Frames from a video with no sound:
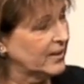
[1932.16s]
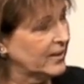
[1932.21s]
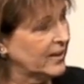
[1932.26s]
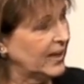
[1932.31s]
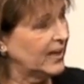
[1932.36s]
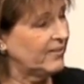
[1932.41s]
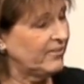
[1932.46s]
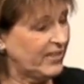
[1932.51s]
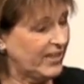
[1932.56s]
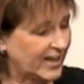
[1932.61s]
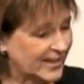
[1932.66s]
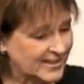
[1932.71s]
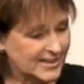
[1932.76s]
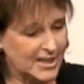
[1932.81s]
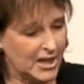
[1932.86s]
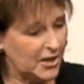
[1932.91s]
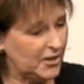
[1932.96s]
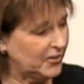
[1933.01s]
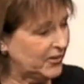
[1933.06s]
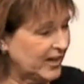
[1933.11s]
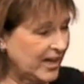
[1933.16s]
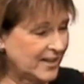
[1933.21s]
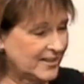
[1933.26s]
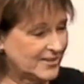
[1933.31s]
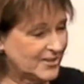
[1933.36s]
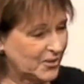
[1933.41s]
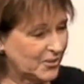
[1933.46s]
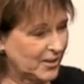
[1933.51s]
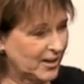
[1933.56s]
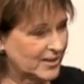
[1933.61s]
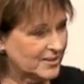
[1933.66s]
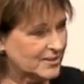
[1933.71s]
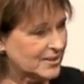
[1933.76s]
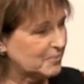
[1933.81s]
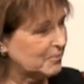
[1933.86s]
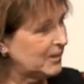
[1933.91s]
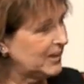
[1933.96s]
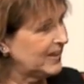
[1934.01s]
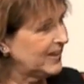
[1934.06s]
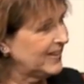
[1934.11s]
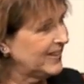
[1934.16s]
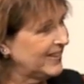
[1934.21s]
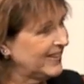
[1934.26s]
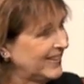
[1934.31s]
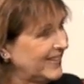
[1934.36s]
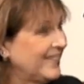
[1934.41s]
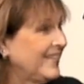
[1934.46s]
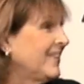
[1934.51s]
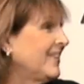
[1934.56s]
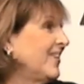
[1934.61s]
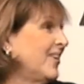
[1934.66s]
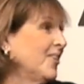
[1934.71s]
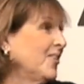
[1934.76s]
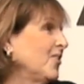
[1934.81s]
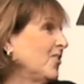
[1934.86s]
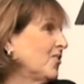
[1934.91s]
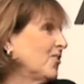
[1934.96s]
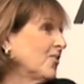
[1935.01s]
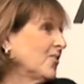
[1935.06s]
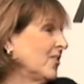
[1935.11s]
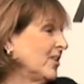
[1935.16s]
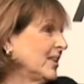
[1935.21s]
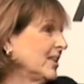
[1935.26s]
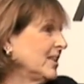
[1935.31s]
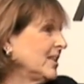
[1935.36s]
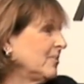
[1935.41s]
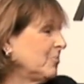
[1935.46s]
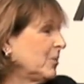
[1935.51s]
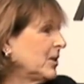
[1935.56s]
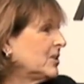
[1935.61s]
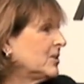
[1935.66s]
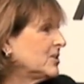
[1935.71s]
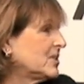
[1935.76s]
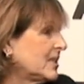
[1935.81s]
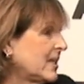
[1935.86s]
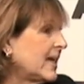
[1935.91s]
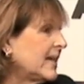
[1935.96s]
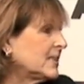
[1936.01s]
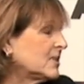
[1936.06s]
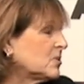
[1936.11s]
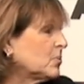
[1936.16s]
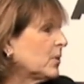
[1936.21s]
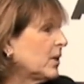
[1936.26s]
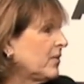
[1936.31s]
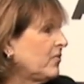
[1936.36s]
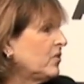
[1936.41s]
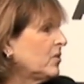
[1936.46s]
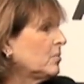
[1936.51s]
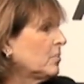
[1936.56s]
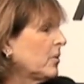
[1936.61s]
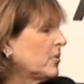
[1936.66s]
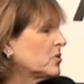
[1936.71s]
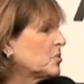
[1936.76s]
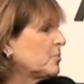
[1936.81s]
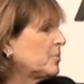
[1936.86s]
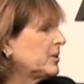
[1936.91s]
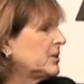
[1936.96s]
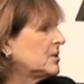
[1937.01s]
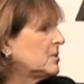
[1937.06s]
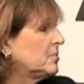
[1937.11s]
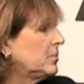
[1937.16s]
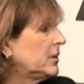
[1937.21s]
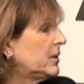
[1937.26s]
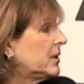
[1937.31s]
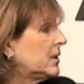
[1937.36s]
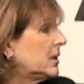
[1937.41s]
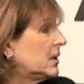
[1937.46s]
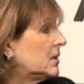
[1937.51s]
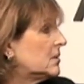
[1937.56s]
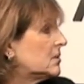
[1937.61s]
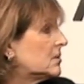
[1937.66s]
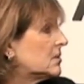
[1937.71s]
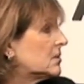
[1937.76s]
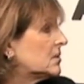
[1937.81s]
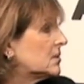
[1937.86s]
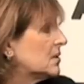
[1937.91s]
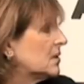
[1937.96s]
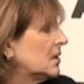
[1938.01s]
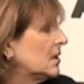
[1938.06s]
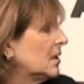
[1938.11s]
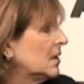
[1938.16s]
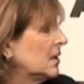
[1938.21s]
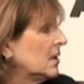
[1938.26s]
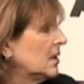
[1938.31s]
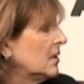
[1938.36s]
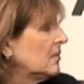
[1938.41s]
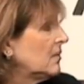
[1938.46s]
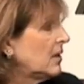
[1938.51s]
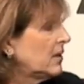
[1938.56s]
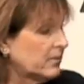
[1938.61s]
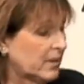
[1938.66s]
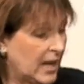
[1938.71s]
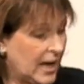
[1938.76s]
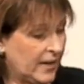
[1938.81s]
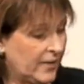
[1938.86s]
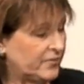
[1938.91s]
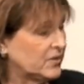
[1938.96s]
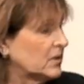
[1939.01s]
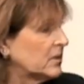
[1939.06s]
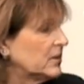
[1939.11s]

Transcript: And if that's not okay, don't ask me. Really, because that's what I feel my responsibility is. They don't have to